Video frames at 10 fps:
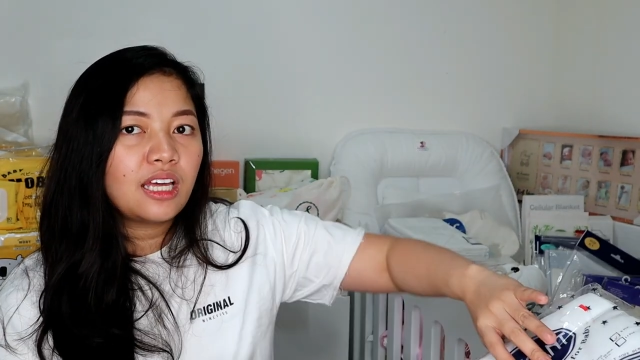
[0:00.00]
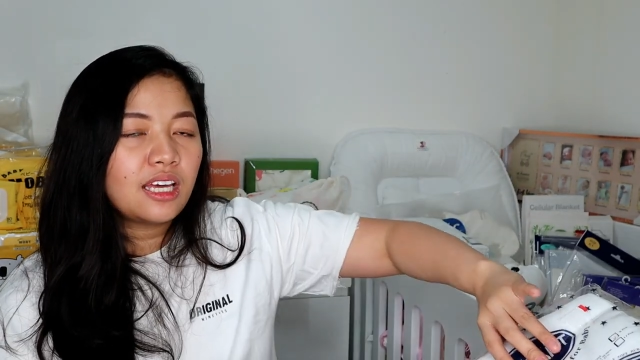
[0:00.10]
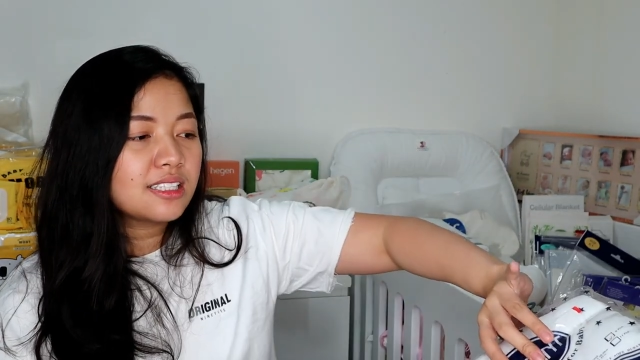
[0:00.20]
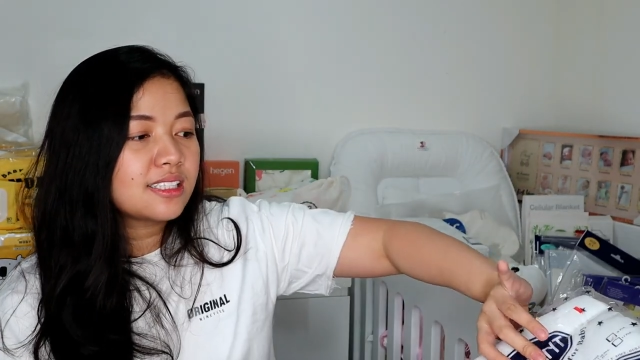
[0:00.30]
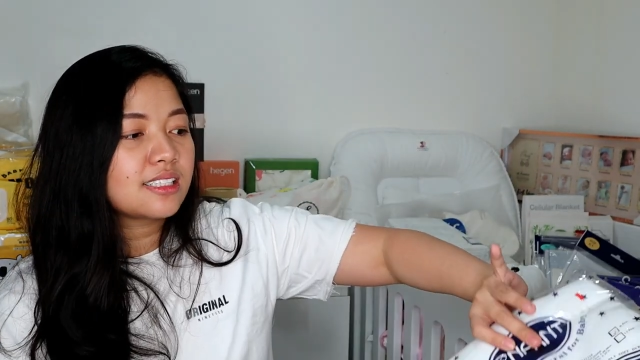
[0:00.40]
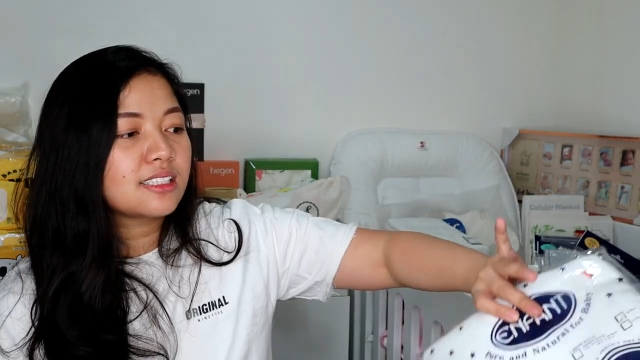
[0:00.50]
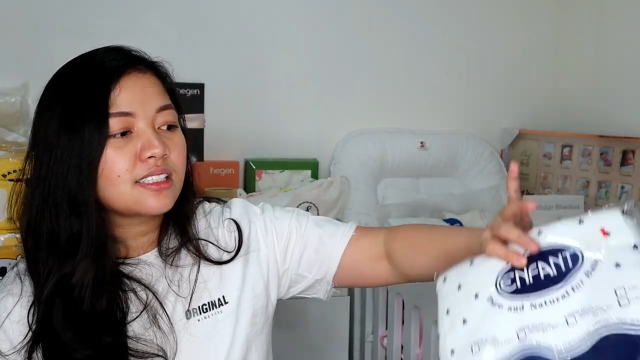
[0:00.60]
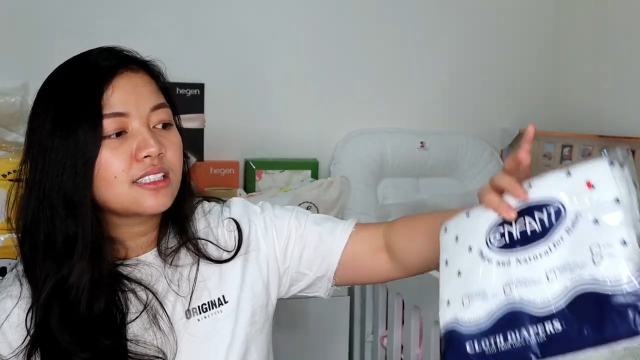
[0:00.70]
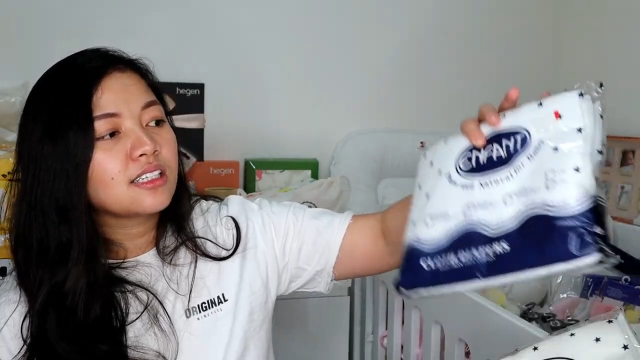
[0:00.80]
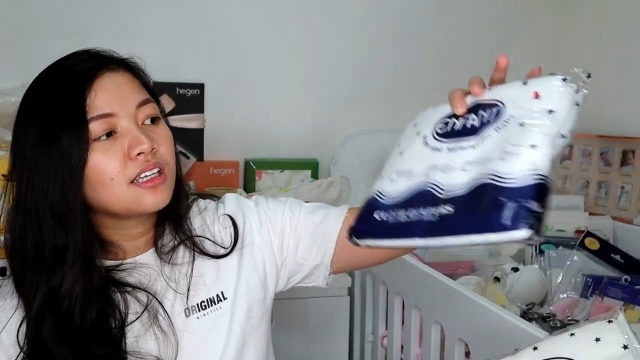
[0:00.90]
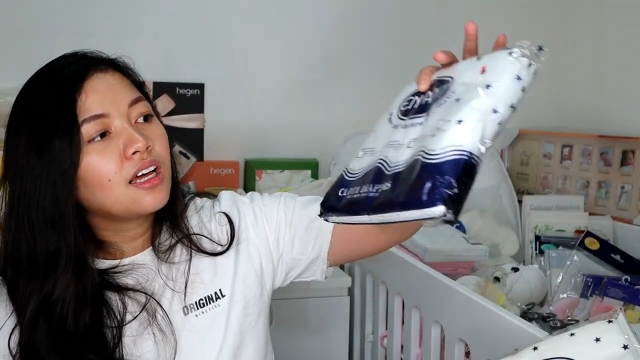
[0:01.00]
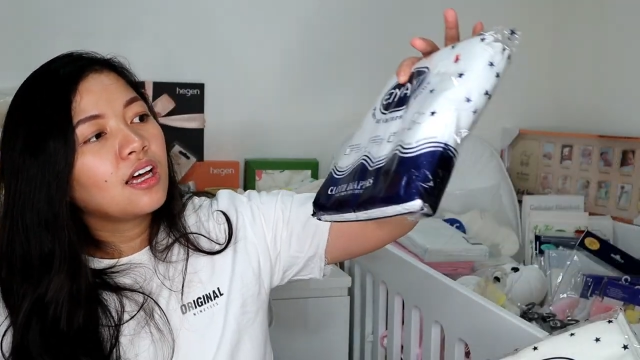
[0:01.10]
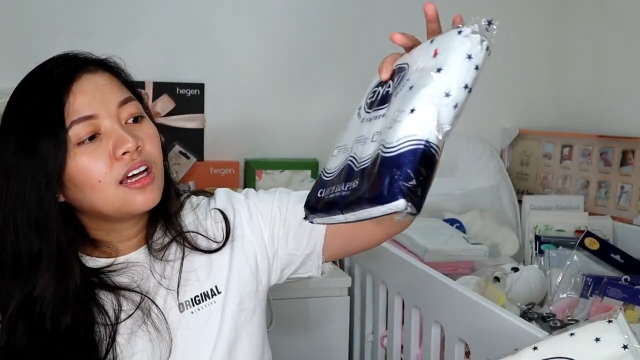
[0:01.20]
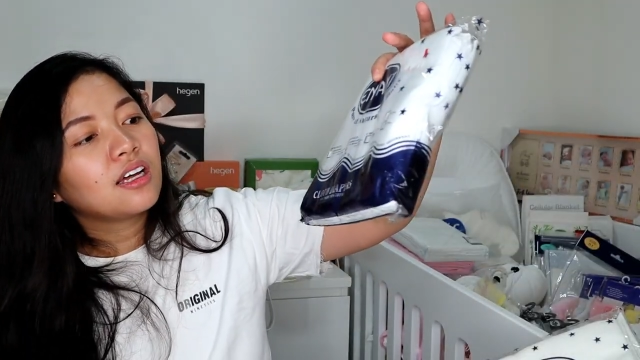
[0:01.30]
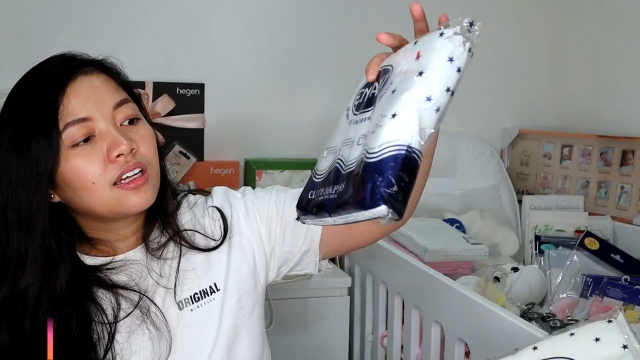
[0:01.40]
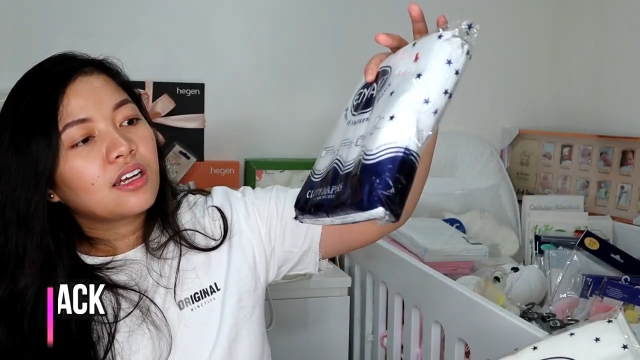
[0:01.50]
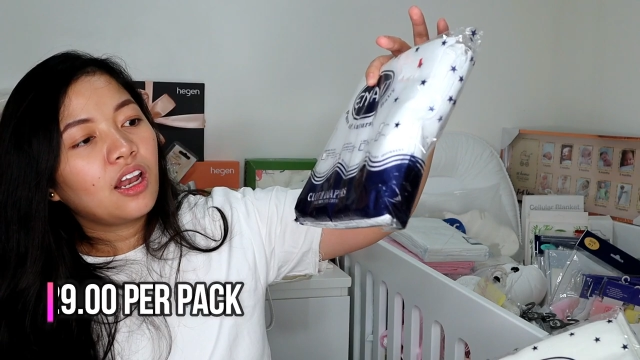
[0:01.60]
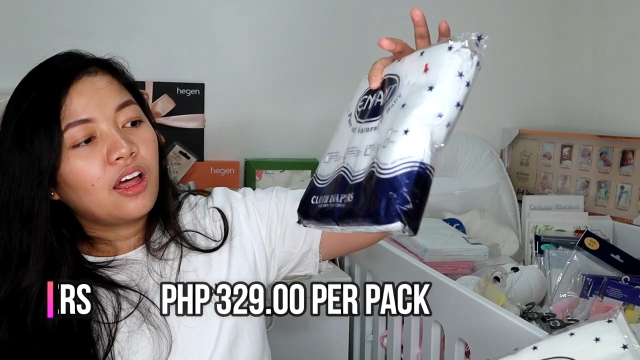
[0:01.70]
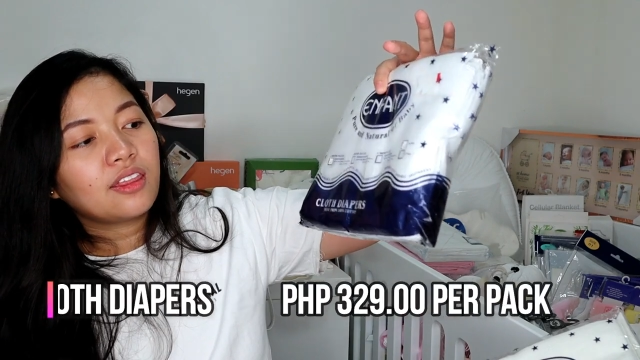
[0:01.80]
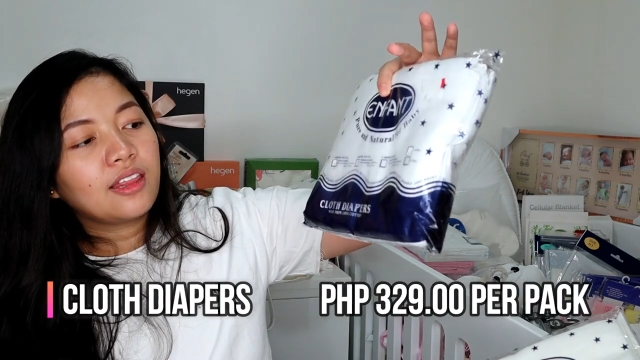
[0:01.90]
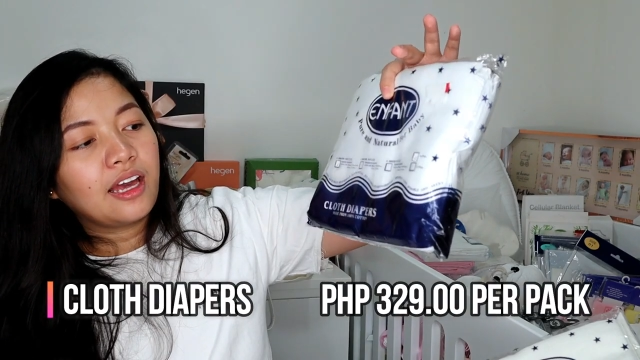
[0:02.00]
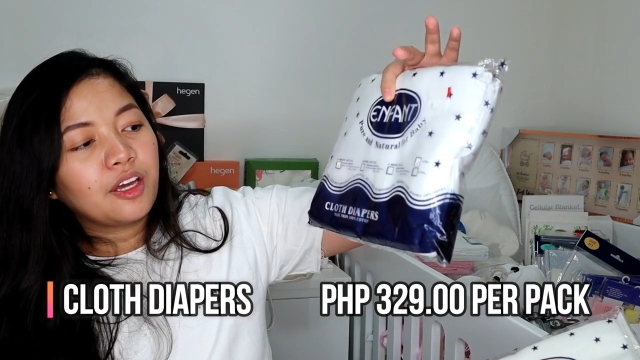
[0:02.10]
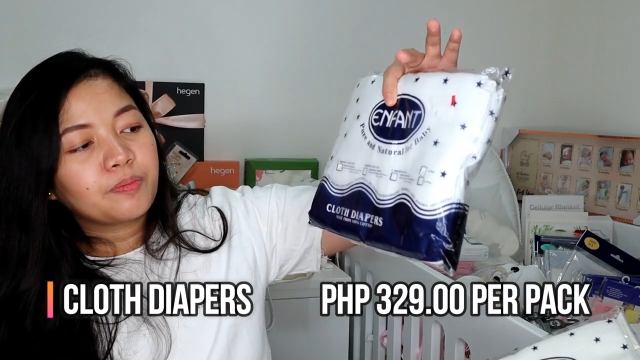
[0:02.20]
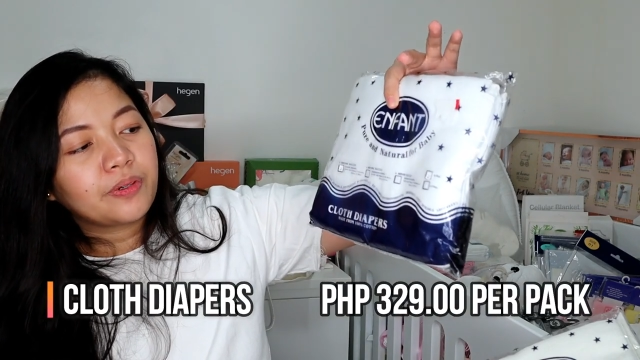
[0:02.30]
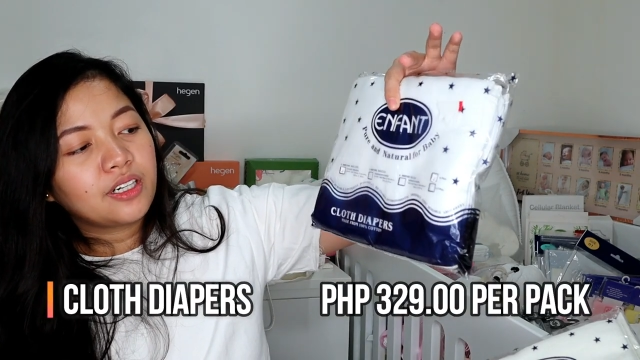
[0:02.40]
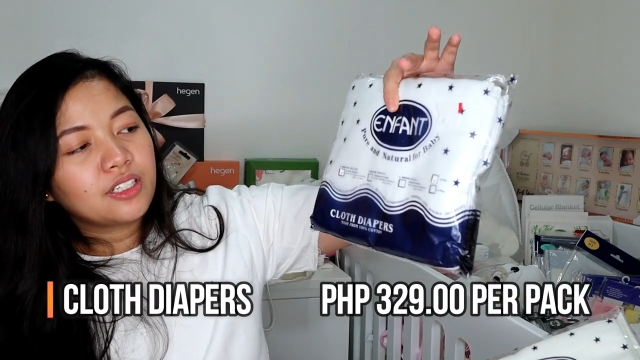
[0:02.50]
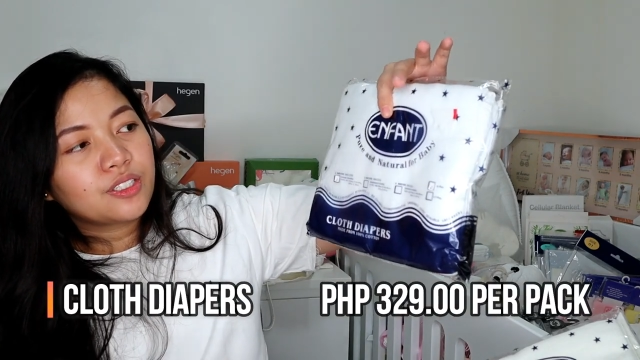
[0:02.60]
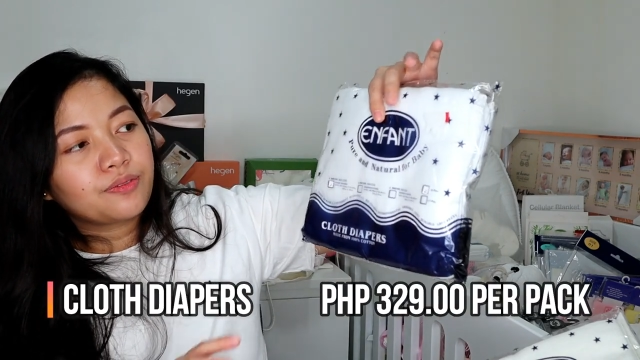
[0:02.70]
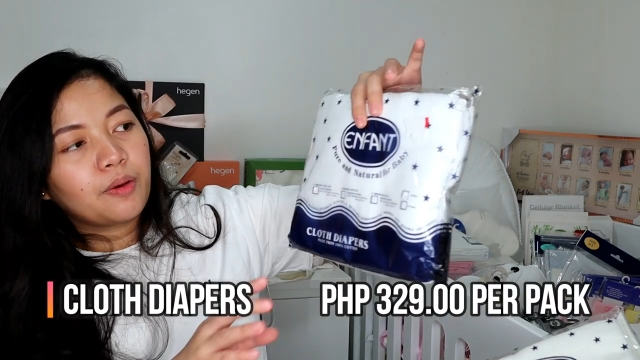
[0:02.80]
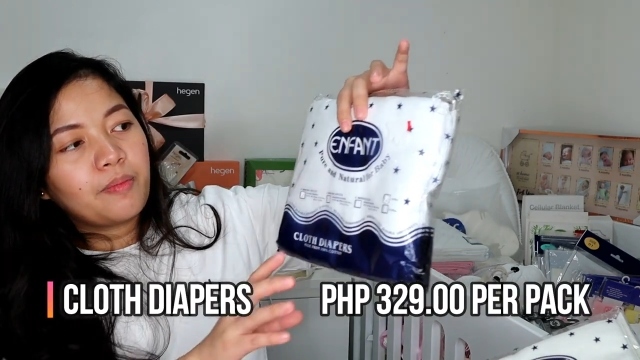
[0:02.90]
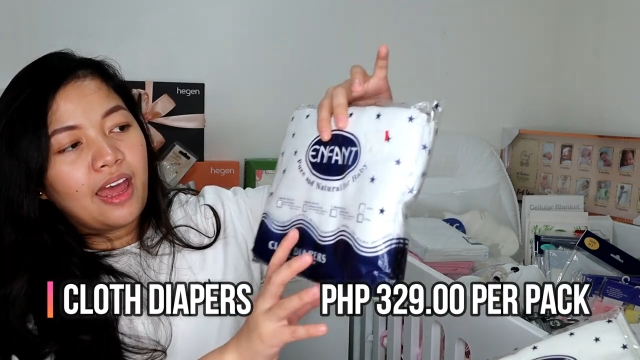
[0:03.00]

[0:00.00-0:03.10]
this cloth diapers from